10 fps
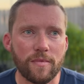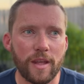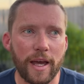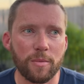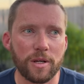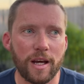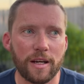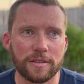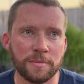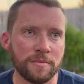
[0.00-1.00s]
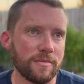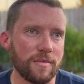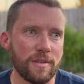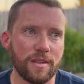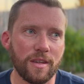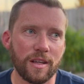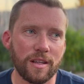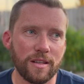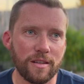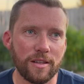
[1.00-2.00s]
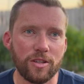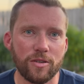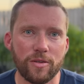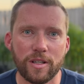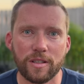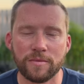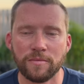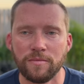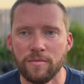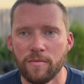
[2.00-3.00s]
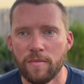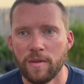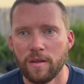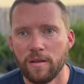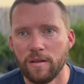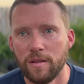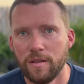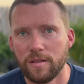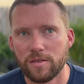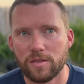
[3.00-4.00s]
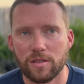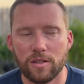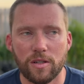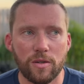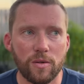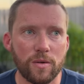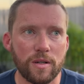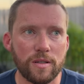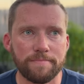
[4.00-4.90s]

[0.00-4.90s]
and a baccatum, like lingering, slow,